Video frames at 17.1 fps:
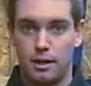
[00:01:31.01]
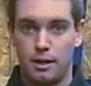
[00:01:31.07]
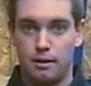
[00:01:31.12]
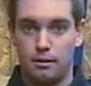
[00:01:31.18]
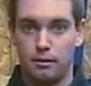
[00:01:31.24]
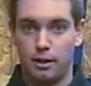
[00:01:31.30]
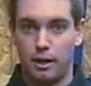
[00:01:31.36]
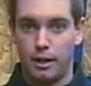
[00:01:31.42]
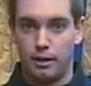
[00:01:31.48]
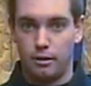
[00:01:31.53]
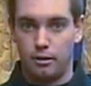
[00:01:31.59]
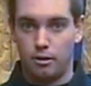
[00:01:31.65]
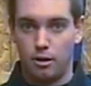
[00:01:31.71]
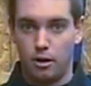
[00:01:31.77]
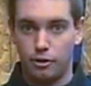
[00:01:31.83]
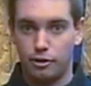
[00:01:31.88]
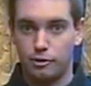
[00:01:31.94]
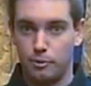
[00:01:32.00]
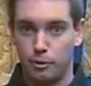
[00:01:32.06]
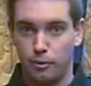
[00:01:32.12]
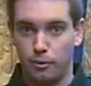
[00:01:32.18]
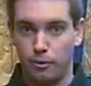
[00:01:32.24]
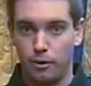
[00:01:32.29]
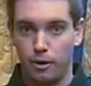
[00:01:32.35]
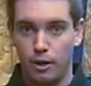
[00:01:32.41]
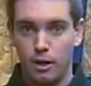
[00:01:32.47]
and liner are all
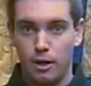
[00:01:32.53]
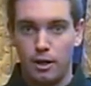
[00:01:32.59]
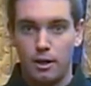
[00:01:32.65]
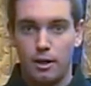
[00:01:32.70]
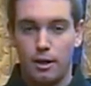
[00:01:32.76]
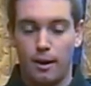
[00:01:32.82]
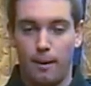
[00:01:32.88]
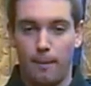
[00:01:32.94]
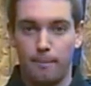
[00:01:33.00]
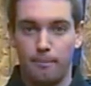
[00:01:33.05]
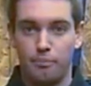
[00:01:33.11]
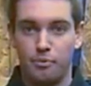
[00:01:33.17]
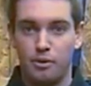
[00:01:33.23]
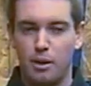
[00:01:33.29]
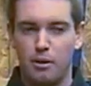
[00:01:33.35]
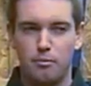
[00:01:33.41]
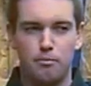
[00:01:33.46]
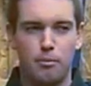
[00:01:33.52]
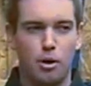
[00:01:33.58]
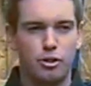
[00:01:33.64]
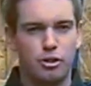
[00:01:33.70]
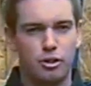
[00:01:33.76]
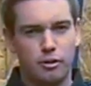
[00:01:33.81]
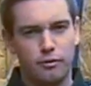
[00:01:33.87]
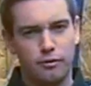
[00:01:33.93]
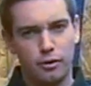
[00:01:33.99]
smooth.
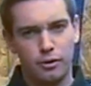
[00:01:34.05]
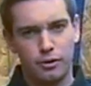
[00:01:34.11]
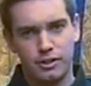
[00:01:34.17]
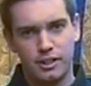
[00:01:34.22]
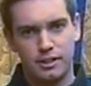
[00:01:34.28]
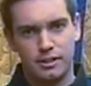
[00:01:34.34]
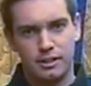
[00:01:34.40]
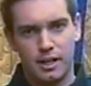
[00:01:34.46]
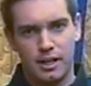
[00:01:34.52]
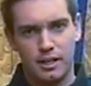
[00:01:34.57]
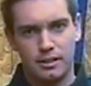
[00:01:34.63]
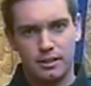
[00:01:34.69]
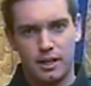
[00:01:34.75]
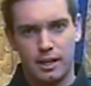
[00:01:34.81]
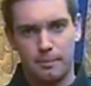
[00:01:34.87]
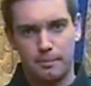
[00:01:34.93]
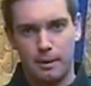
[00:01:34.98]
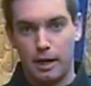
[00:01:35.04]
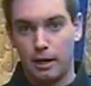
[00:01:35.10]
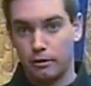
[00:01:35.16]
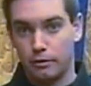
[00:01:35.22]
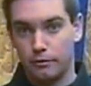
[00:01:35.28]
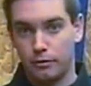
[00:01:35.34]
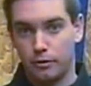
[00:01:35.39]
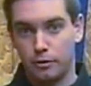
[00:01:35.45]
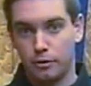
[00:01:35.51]
Most of the fuels these days, like
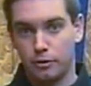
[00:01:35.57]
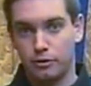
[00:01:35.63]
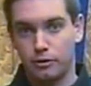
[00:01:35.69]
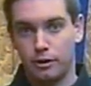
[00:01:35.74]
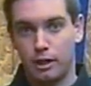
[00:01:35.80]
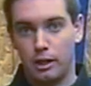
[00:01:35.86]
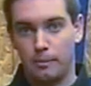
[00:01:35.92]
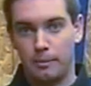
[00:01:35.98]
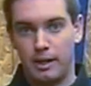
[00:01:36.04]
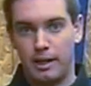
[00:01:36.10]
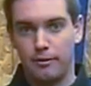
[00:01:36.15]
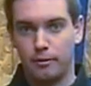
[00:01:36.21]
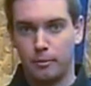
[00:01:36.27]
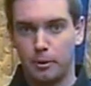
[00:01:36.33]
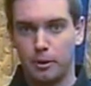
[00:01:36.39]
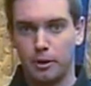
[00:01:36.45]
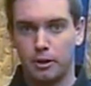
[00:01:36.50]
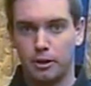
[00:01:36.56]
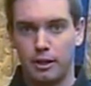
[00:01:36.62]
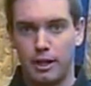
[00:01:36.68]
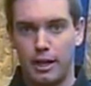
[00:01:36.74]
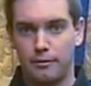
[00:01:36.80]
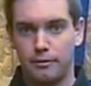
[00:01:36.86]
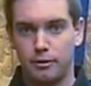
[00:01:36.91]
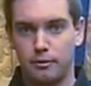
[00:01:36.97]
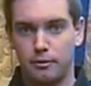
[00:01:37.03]
Byron fuels, they have a pretty good
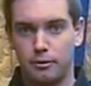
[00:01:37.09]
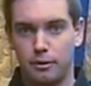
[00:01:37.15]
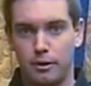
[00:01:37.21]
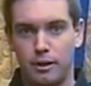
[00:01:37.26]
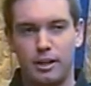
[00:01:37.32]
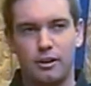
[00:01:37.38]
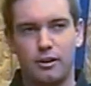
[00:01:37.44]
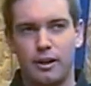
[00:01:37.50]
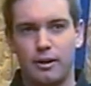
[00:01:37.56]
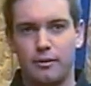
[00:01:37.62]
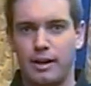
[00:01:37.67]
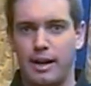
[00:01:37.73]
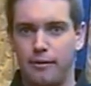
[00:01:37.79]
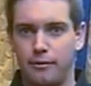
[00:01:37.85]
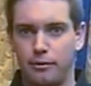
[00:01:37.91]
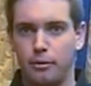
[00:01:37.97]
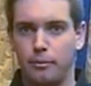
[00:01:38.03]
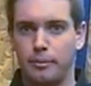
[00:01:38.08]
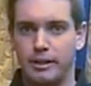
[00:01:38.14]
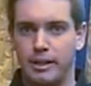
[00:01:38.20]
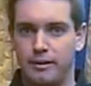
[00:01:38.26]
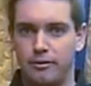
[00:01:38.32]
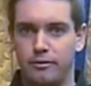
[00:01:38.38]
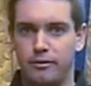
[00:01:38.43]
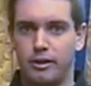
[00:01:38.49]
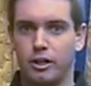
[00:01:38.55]
they don't have an after run, but they
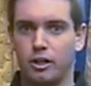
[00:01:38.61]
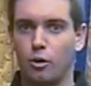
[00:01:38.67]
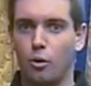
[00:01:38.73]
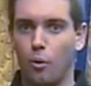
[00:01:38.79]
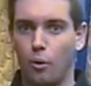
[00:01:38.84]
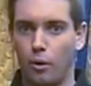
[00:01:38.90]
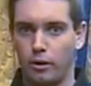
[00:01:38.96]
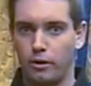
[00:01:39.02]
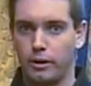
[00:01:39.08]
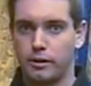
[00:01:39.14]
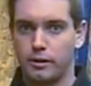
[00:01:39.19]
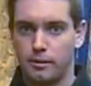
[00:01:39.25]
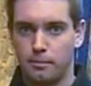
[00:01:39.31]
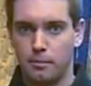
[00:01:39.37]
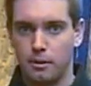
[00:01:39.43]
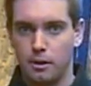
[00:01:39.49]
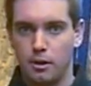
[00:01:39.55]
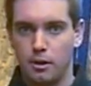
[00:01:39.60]
have a very good oil in them